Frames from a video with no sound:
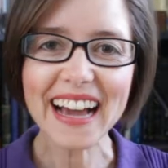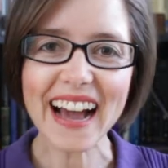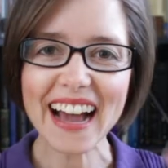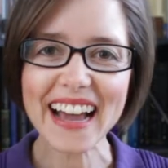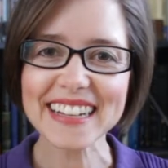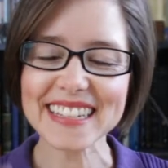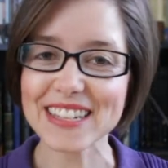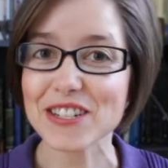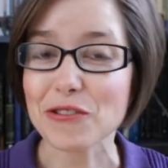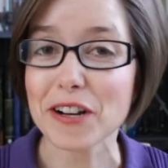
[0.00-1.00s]
Hey guys,
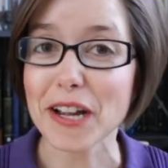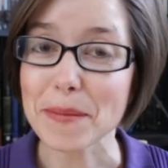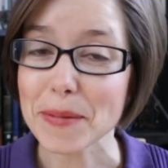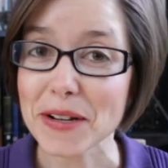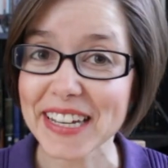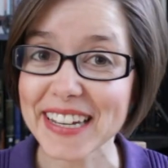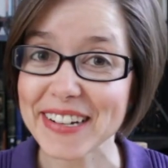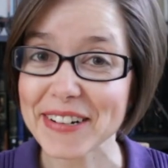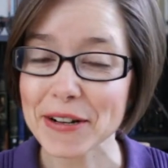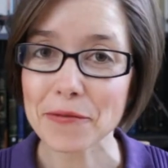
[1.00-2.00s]
it's ToriAnn Perkey
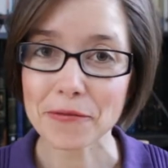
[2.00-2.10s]
here.